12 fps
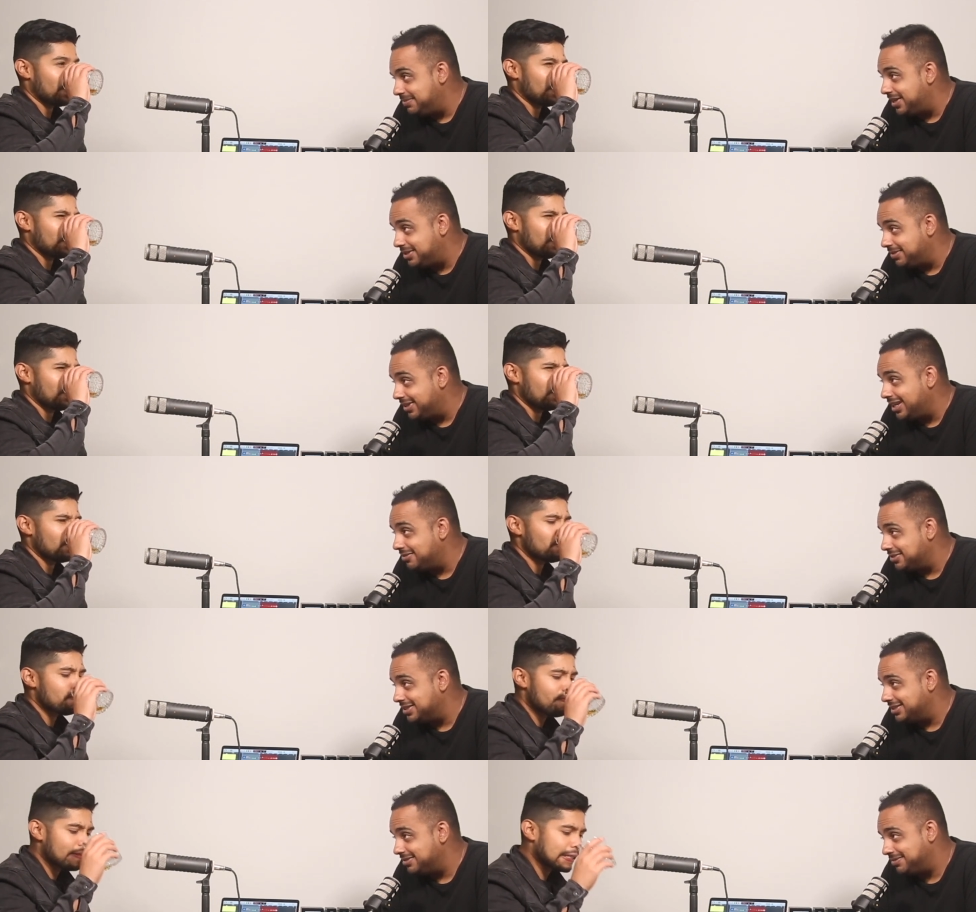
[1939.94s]
Speaker 1: management there
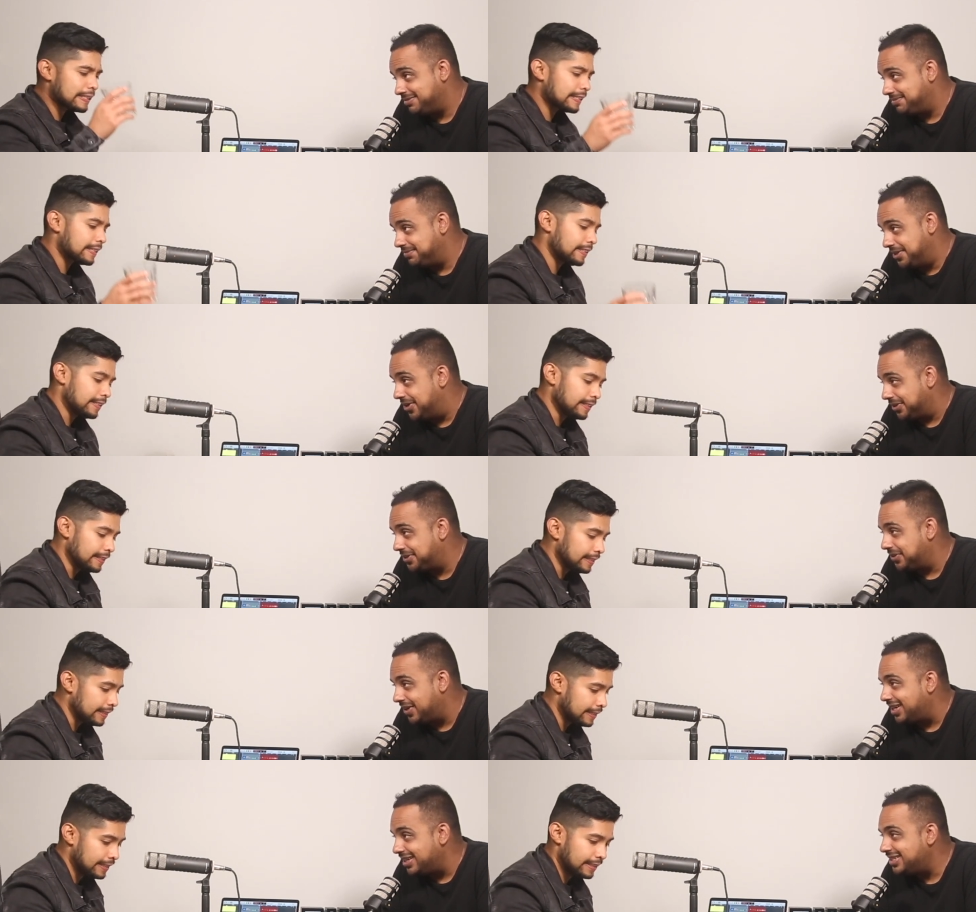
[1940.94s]
was not
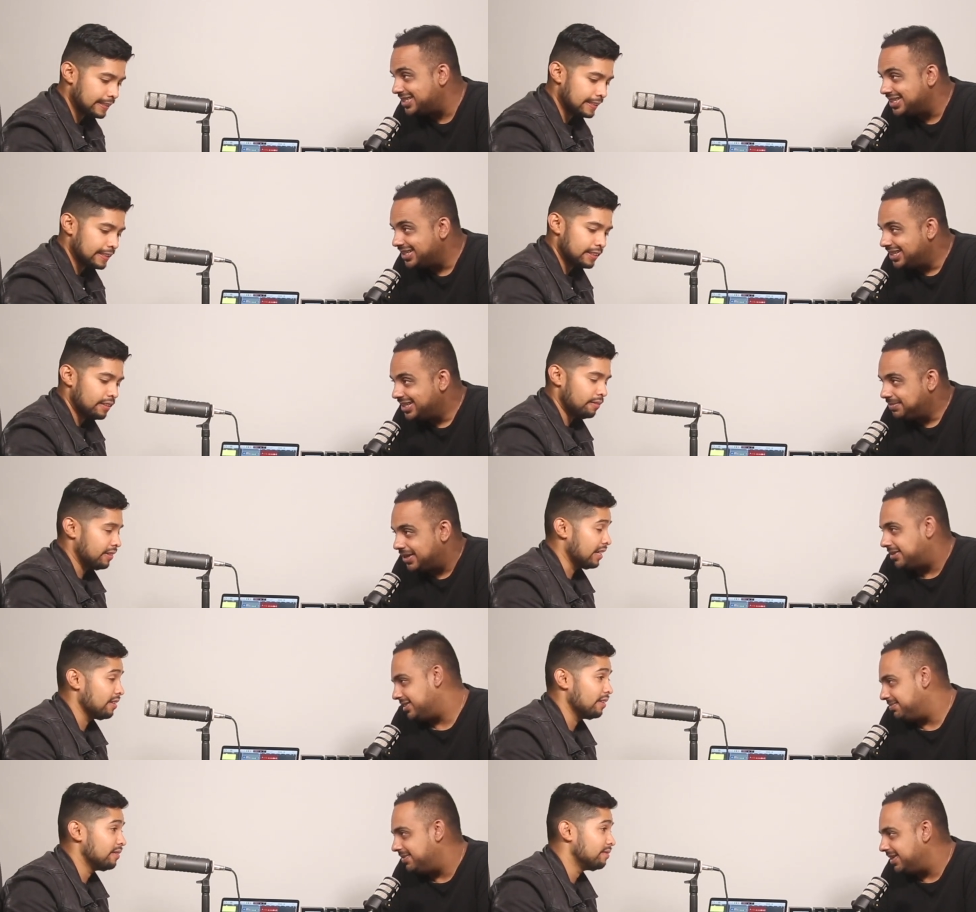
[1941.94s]
great, but
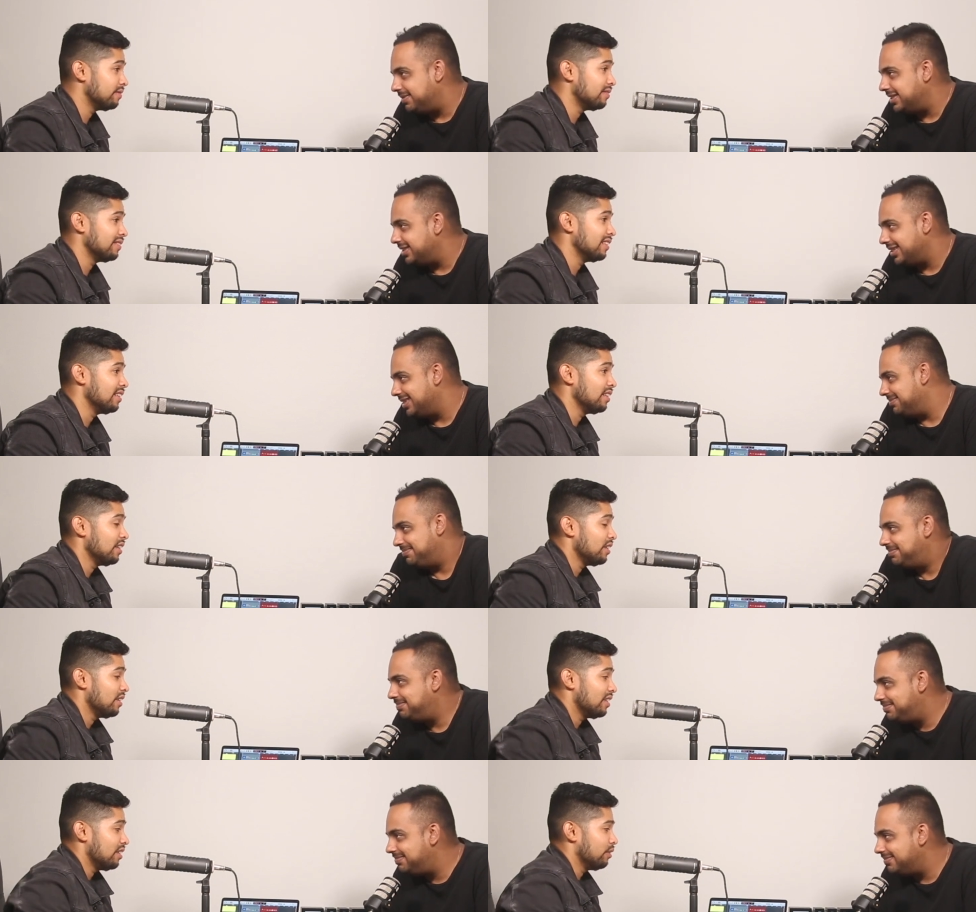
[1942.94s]
that was basically
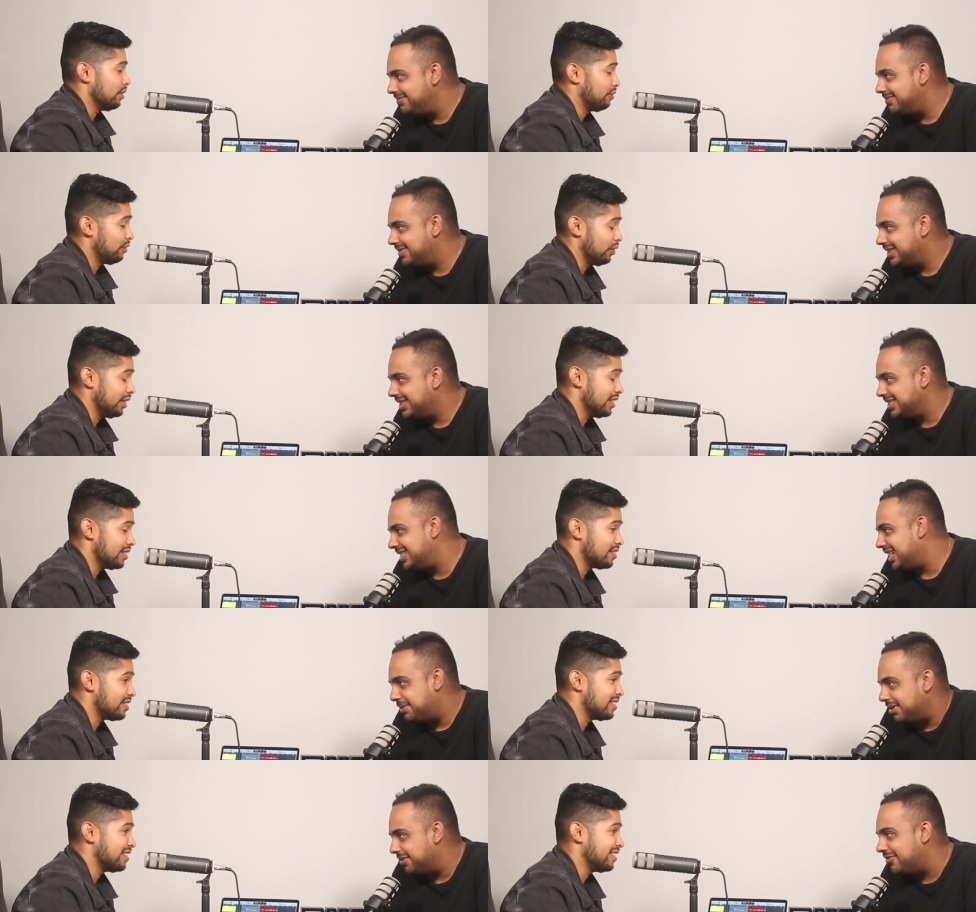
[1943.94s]
Well, Floyd is
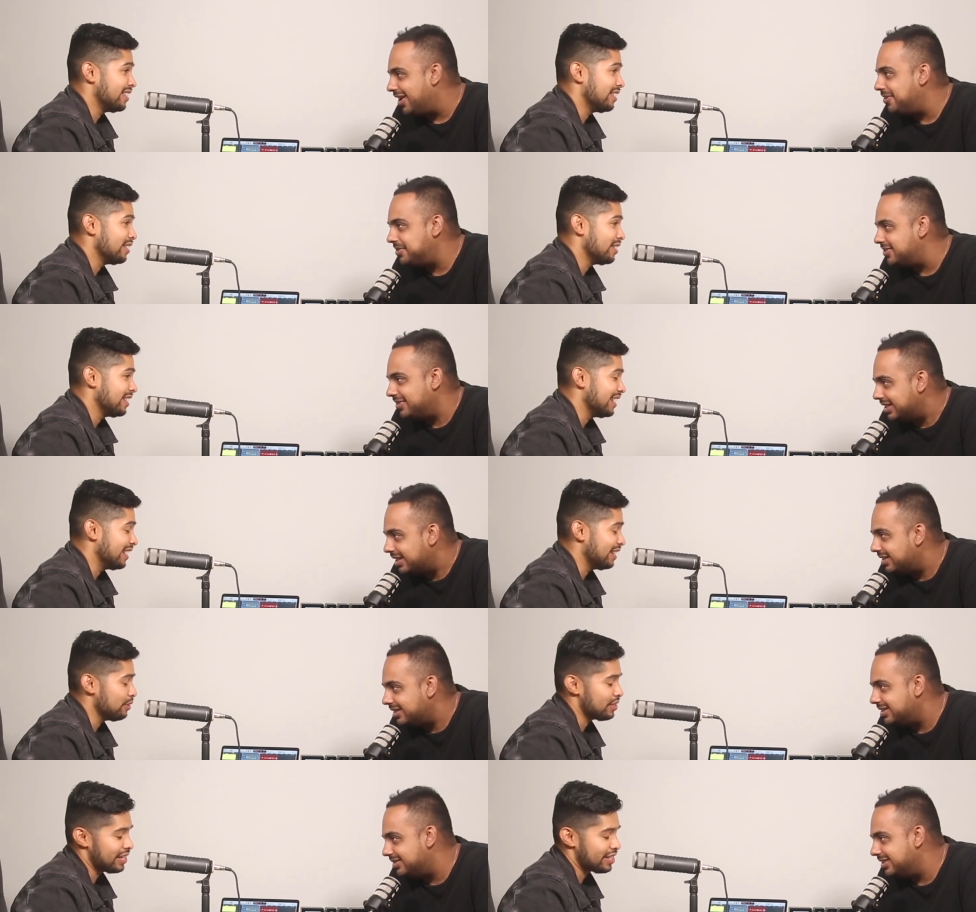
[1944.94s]
celebrity fight. It wasn't really.
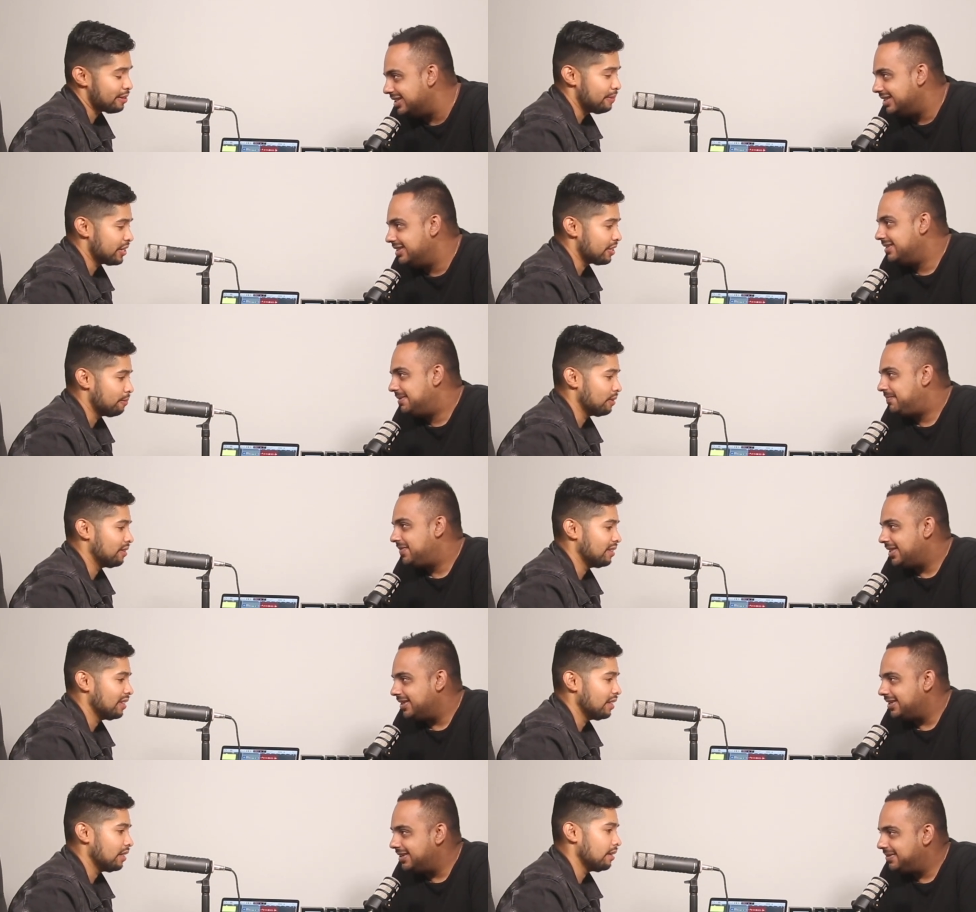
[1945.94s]
Yeah, it was an
Speaker 2: exhibition,
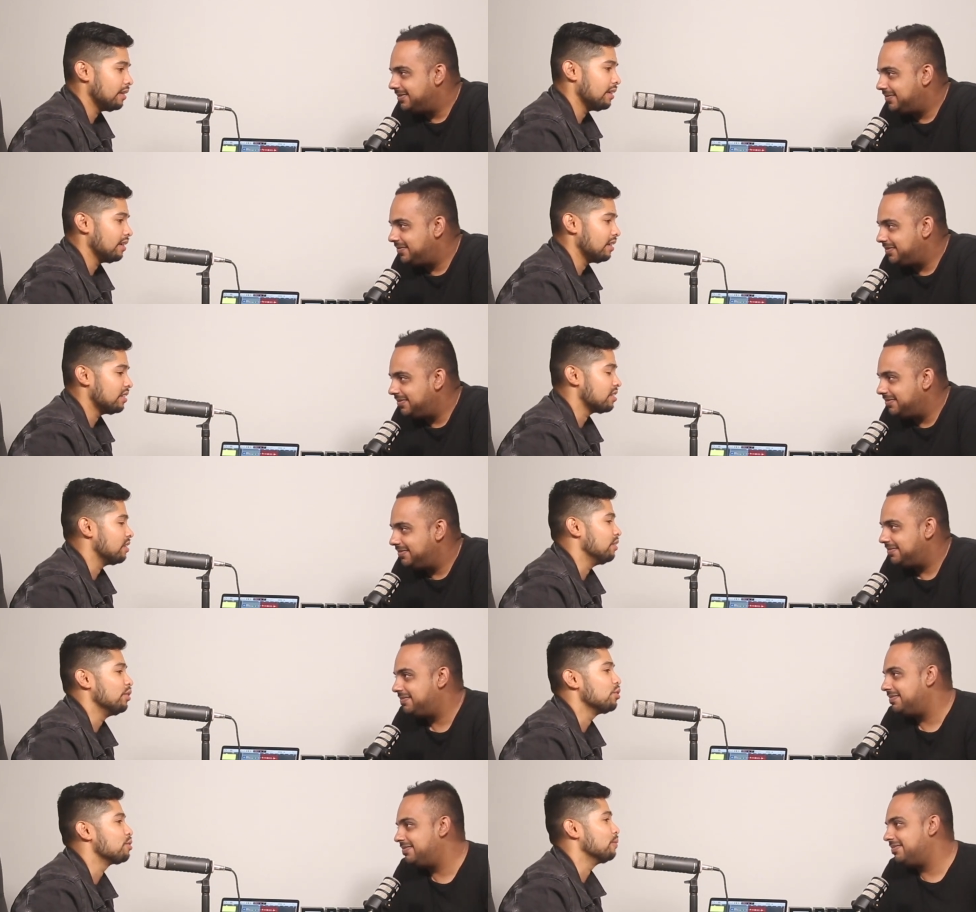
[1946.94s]
but it's a
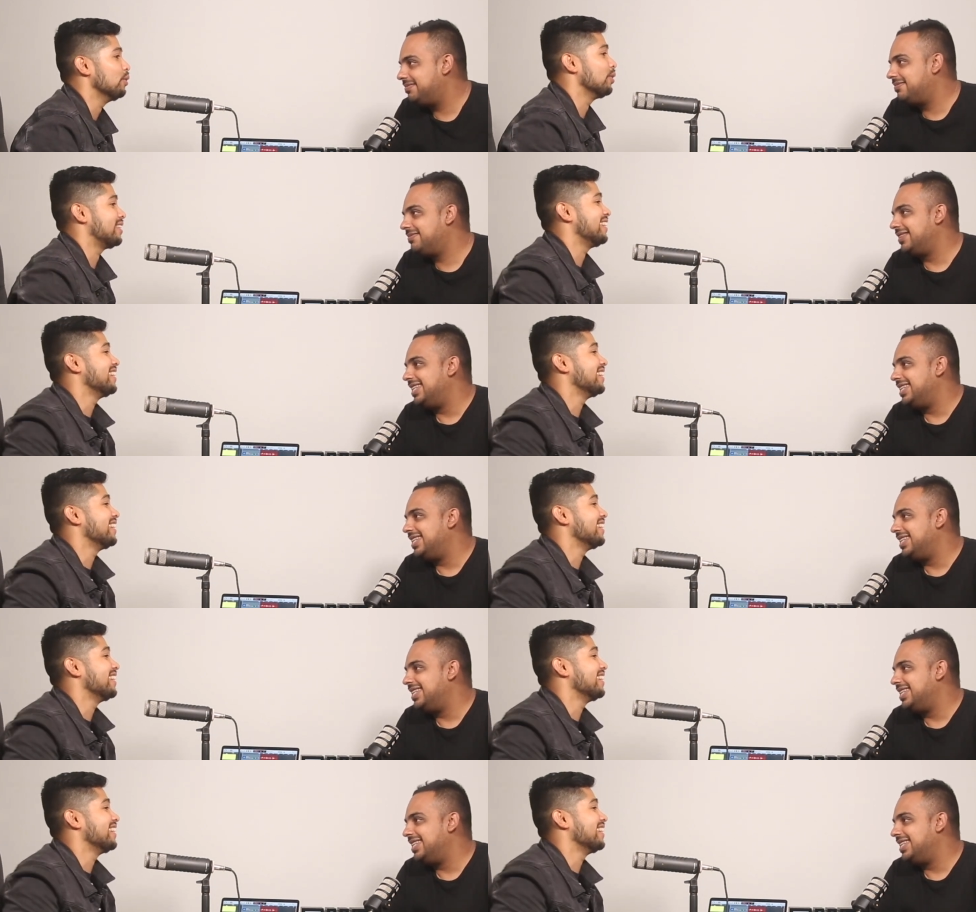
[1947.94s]
new sport.